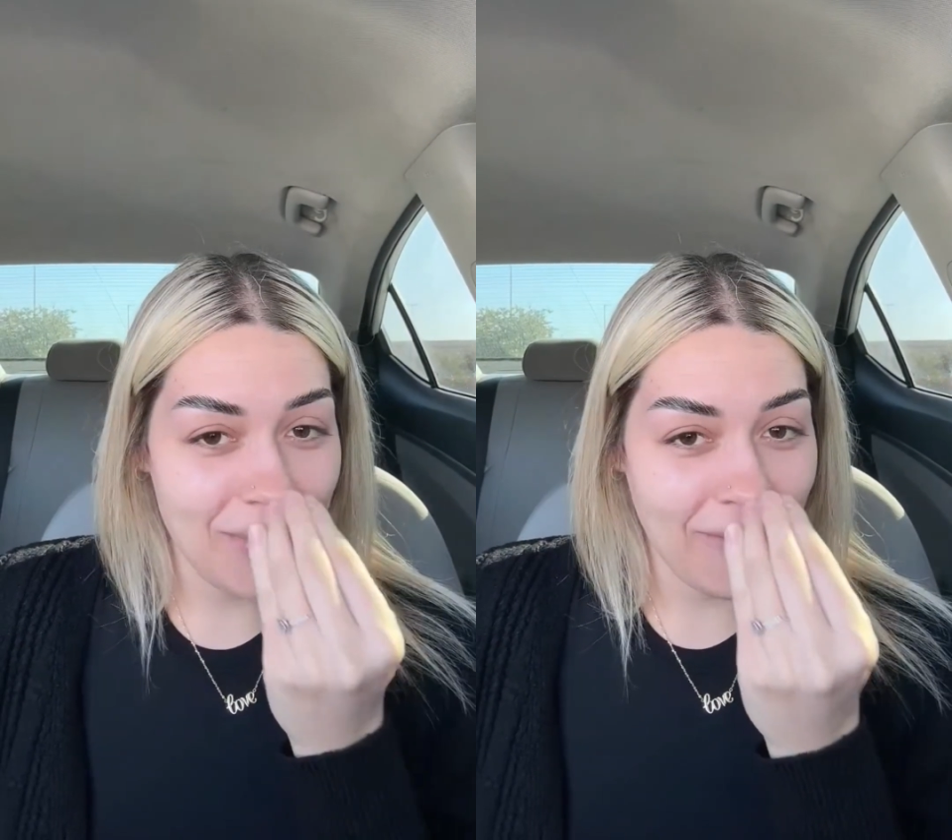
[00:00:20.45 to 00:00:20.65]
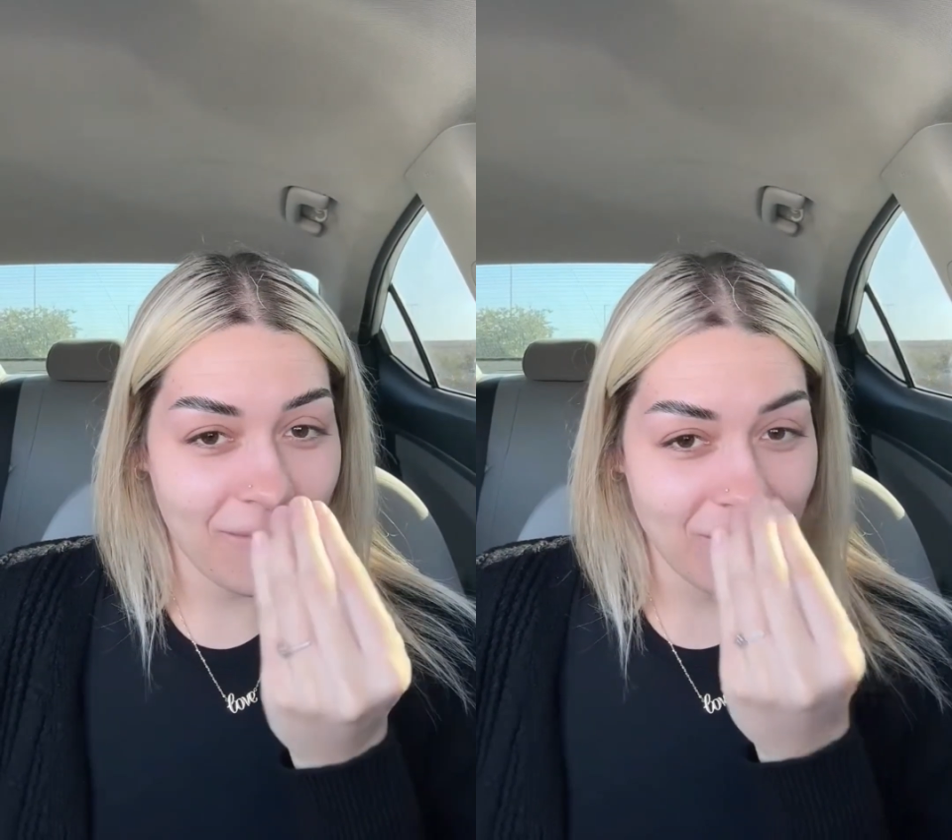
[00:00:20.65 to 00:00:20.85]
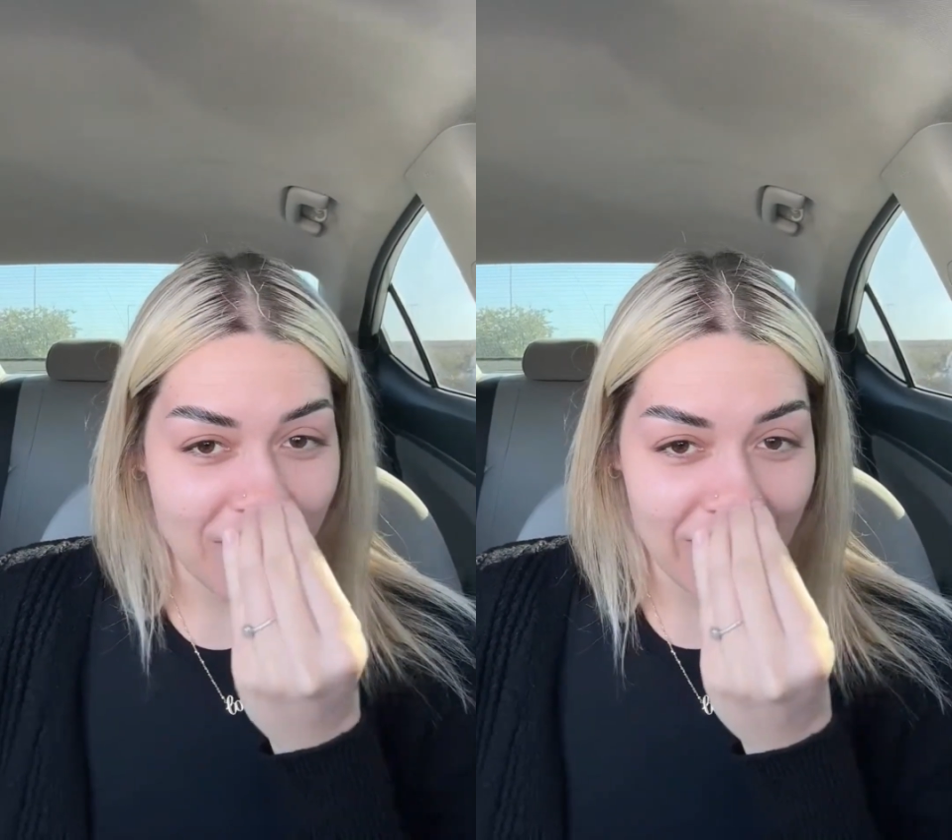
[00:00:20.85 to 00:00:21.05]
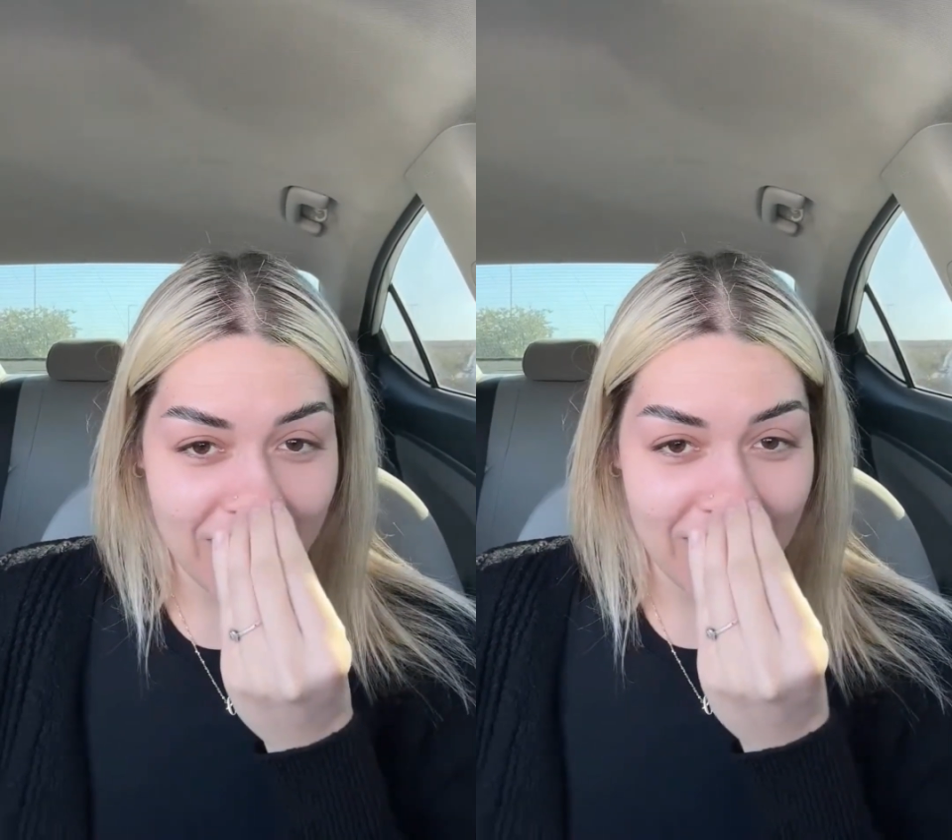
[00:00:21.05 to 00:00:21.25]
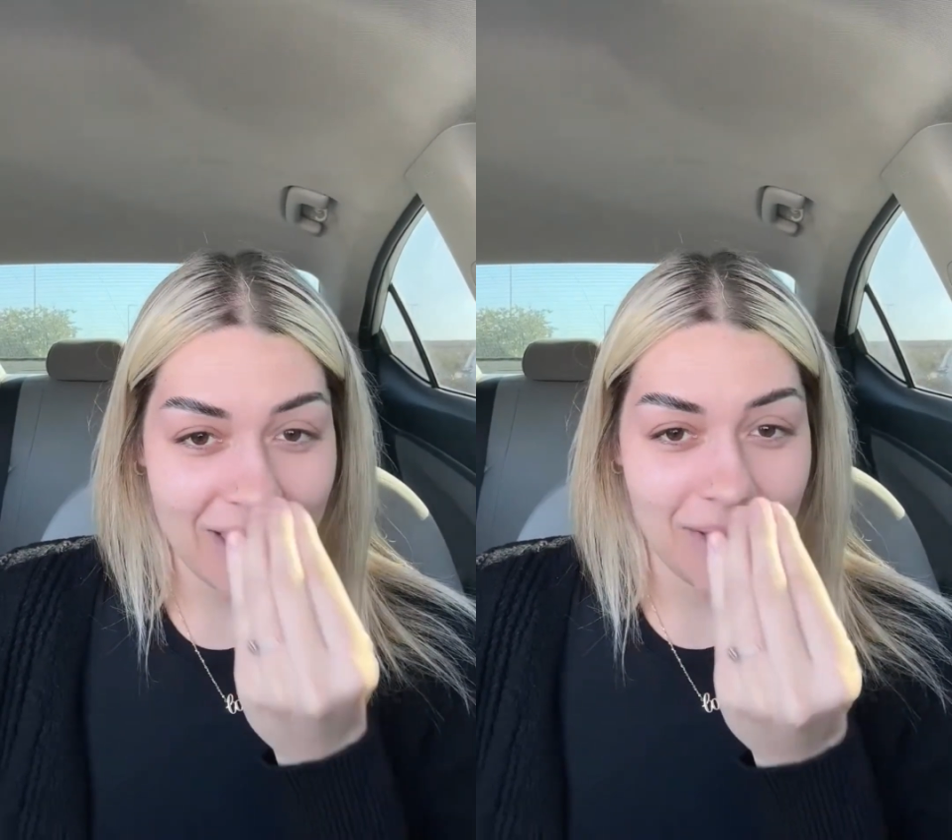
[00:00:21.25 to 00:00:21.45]
me
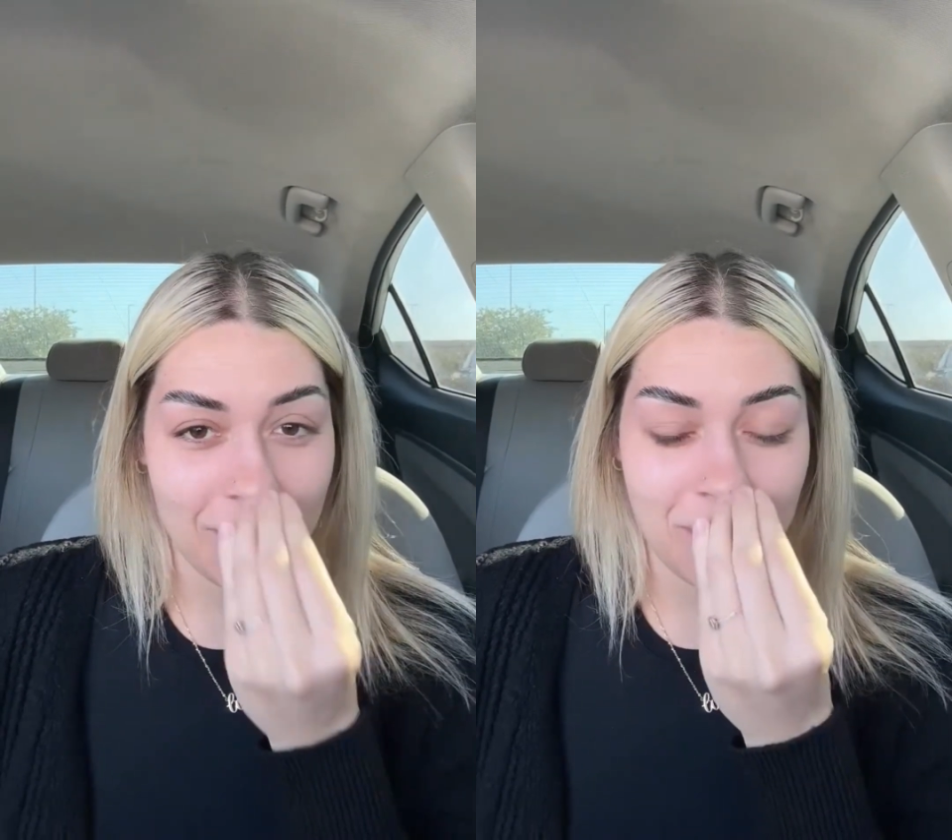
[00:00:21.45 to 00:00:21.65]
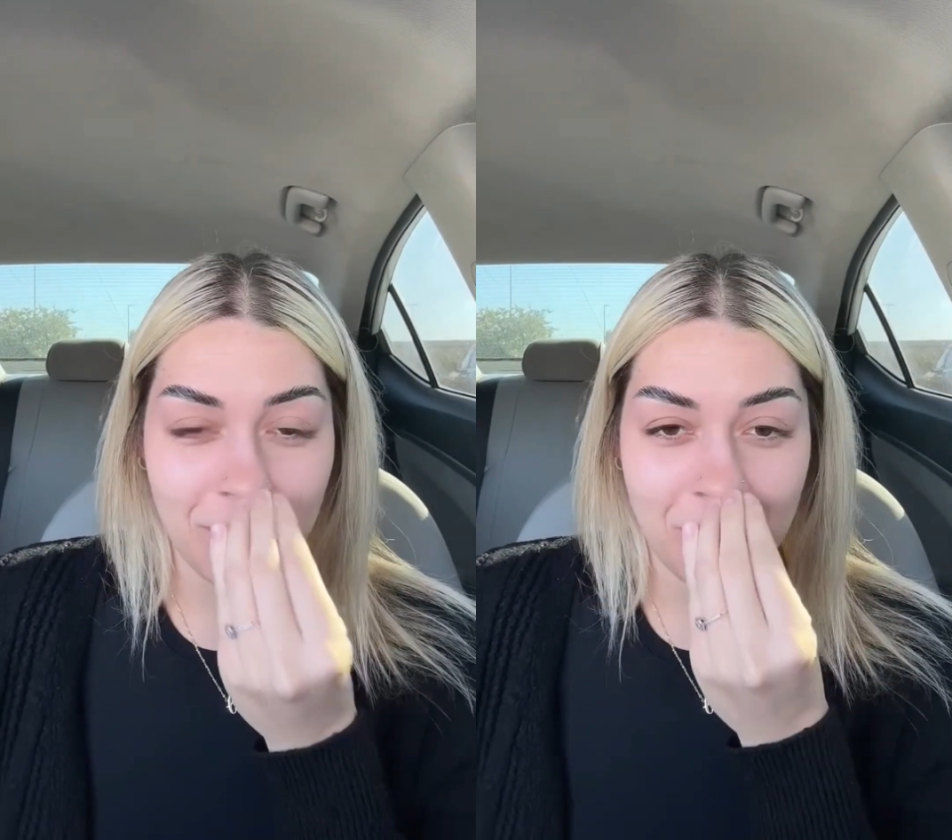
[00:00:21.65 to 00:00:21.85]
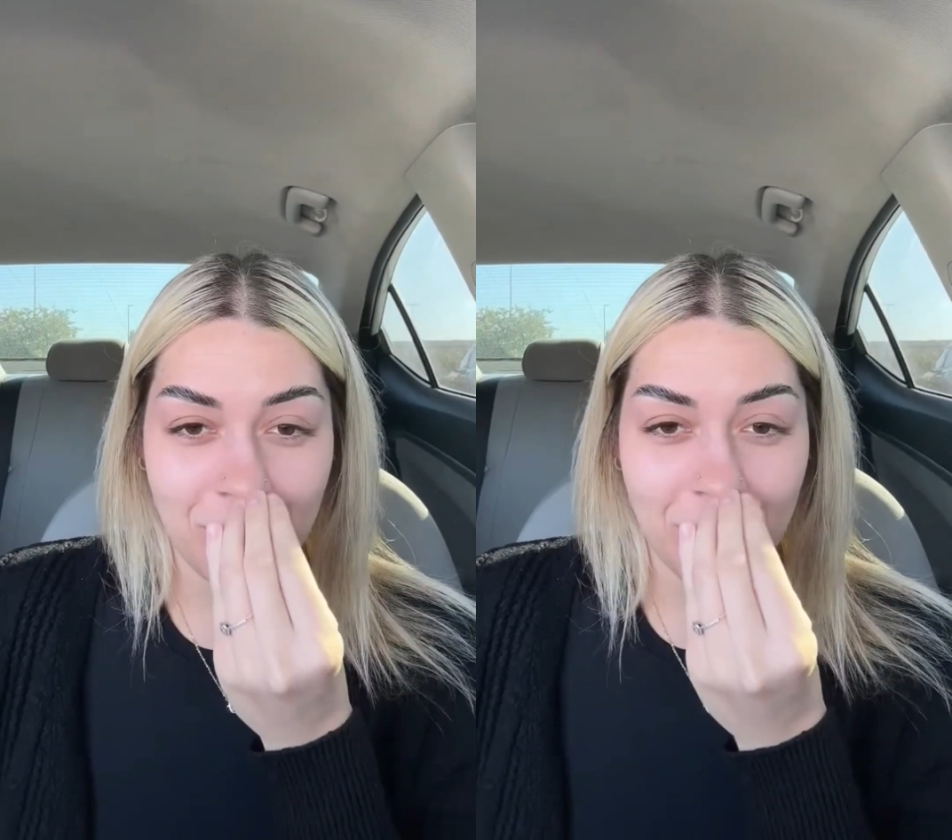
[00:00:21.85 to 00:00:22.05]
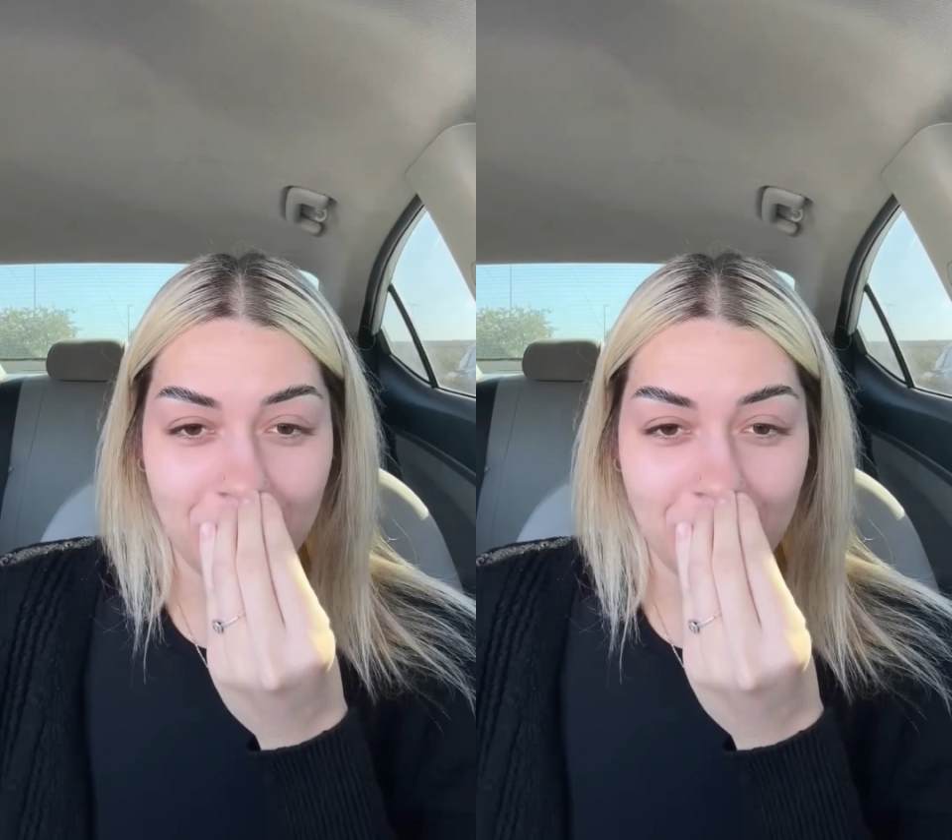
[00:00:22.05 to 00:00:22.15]
fucking...